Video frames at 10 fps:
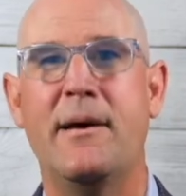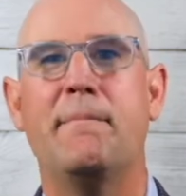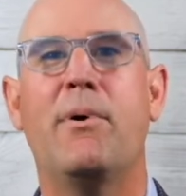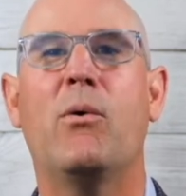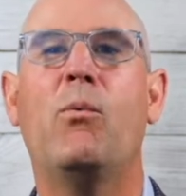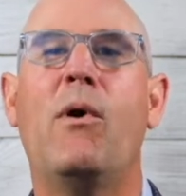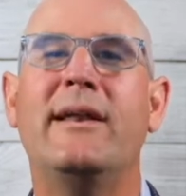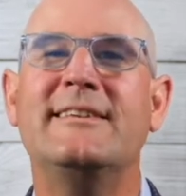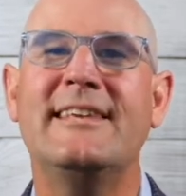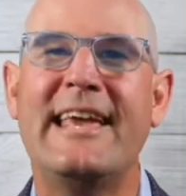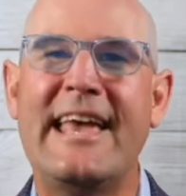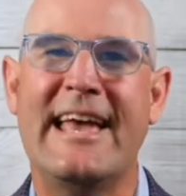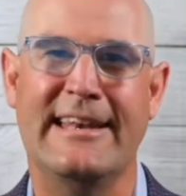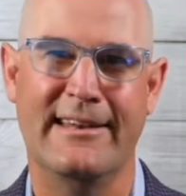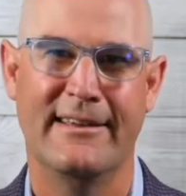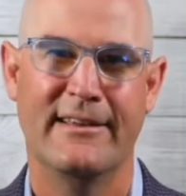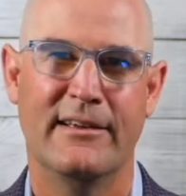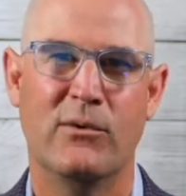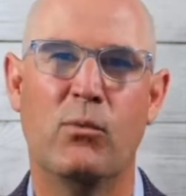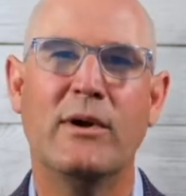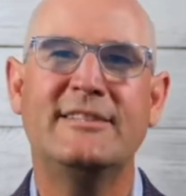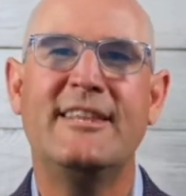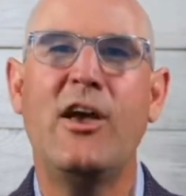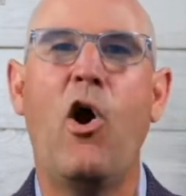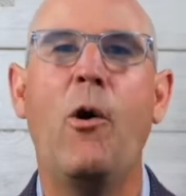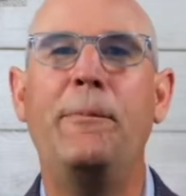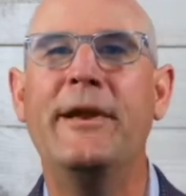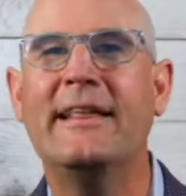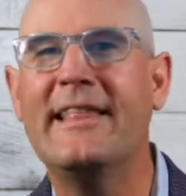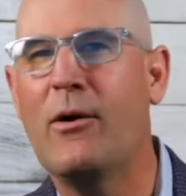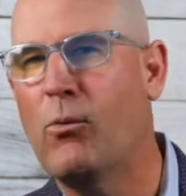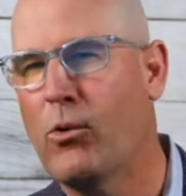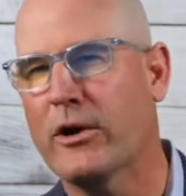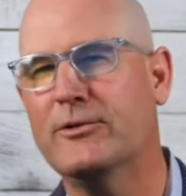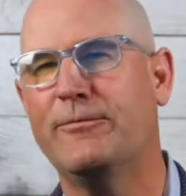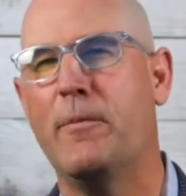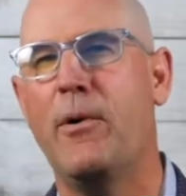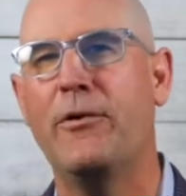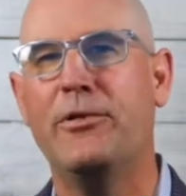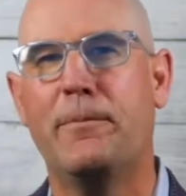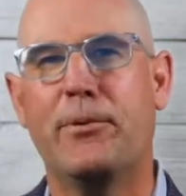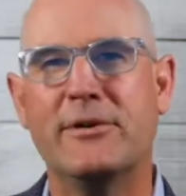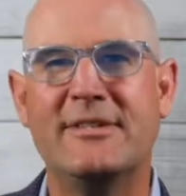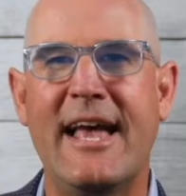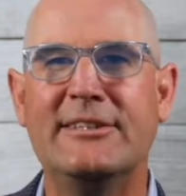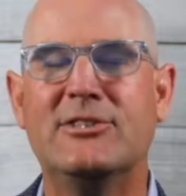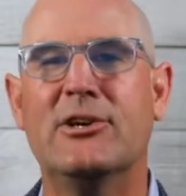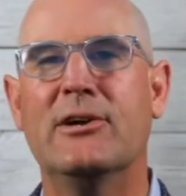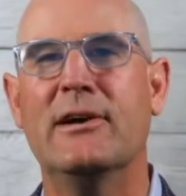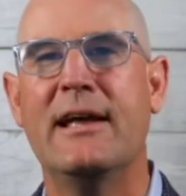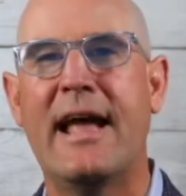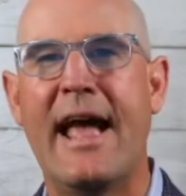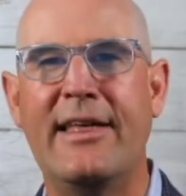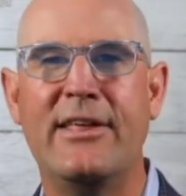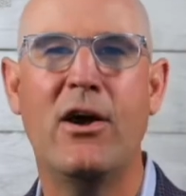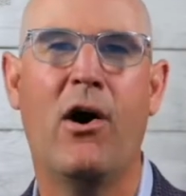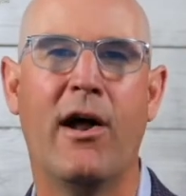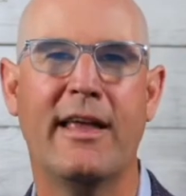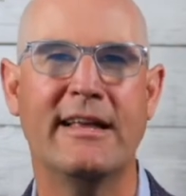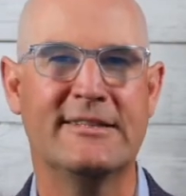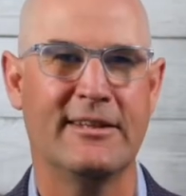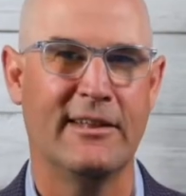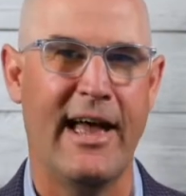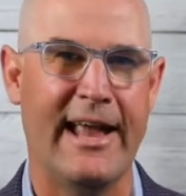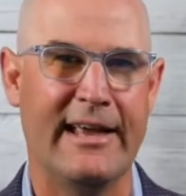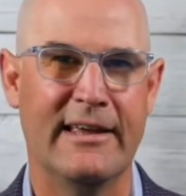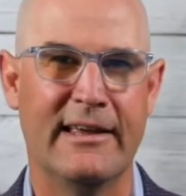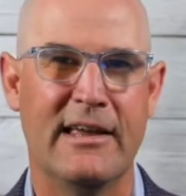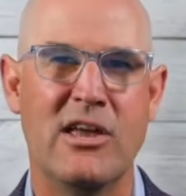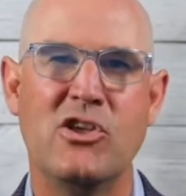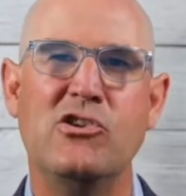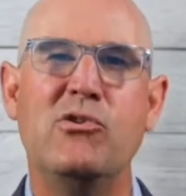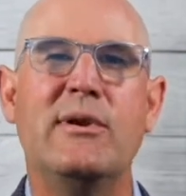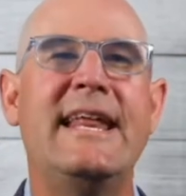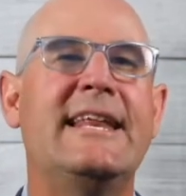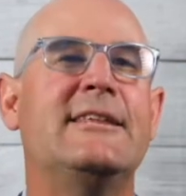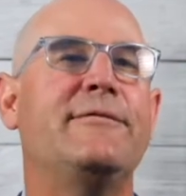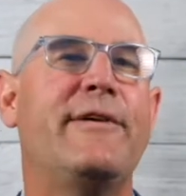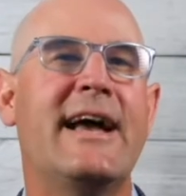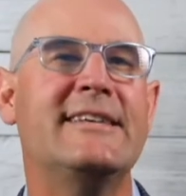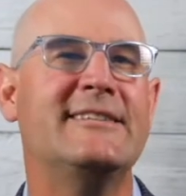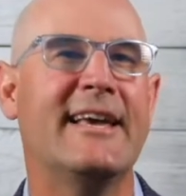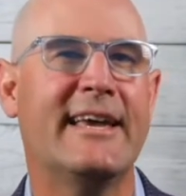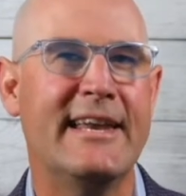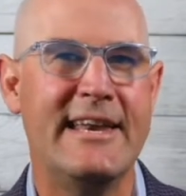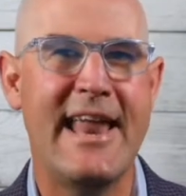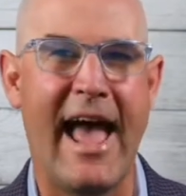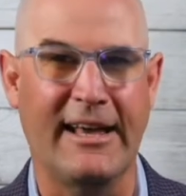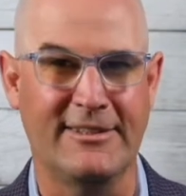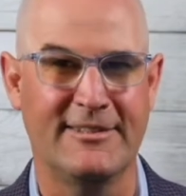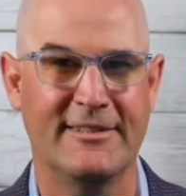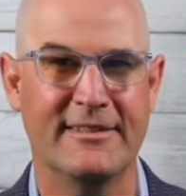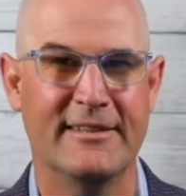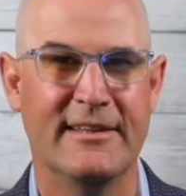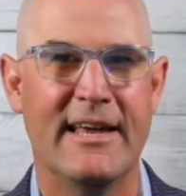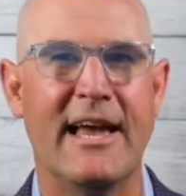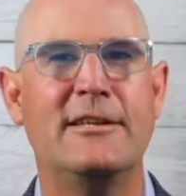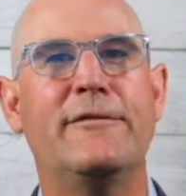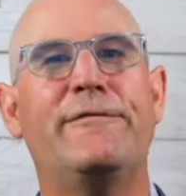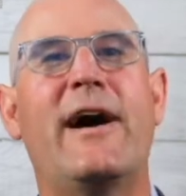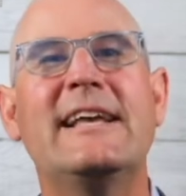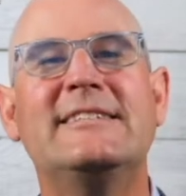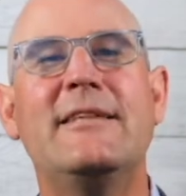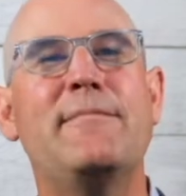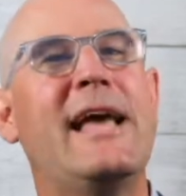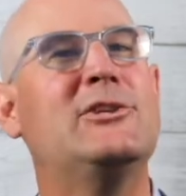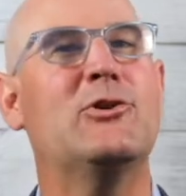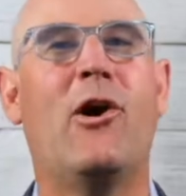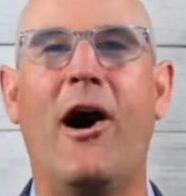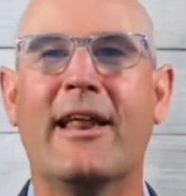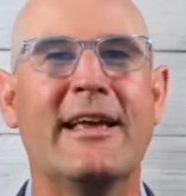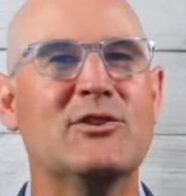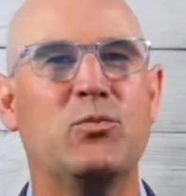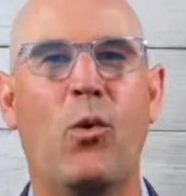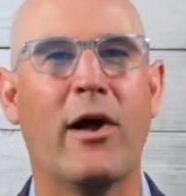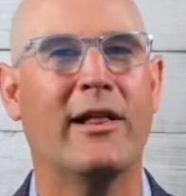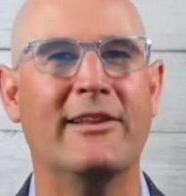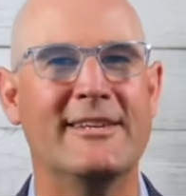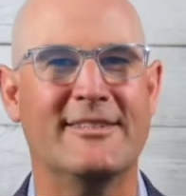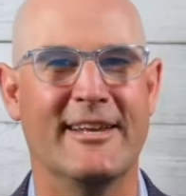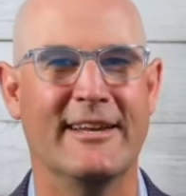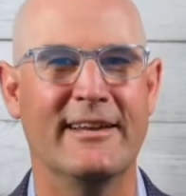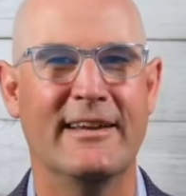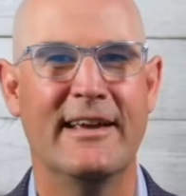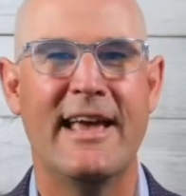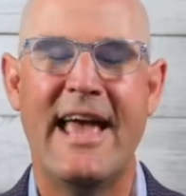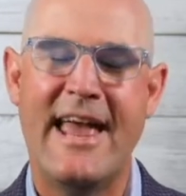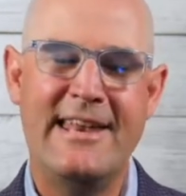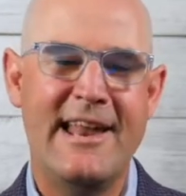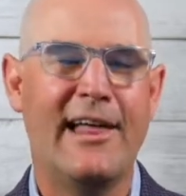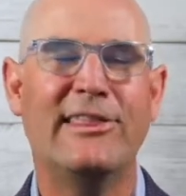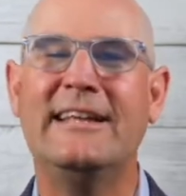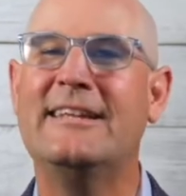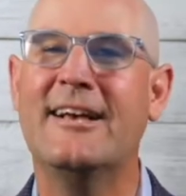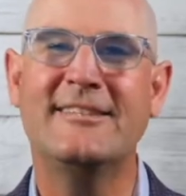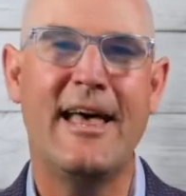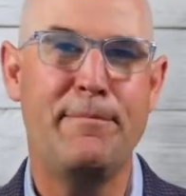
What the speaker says: But what is it? What's the opening that works for both the presenter and the audience alike? You need a device that connects, a device that makes your audience want to listen. And nothing does that